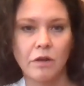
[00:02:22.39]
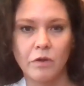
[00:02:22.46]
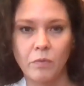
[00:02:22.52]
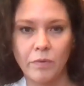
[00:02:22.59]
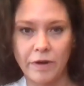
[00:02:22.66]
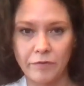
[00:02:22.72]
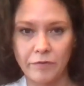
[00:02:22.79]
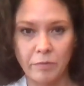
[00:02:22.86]

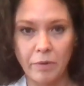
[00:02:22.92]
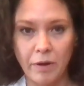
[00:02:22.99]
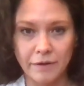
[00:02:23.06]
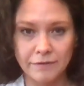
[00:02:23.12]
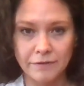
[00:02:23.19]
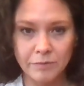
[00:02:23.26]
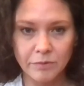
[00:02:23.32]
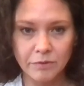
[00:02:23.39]
whenever
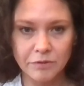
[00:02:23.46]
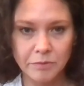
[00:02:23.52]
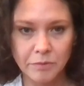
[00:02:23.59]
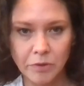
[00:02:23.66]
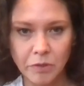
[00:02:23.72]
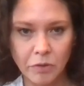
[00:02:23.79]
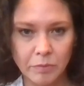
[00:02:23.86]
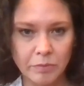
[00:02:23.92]
possible to
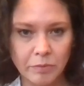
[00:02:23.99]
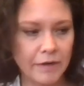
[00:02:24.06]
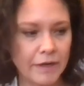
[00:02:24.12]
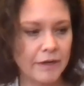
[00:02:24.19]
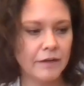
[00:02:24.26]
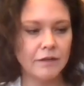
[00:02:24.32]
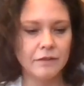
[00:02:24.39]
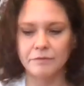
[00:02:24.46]
incorporate
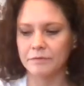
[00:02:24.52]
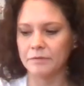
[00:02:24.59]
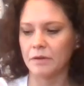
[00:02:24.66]
it.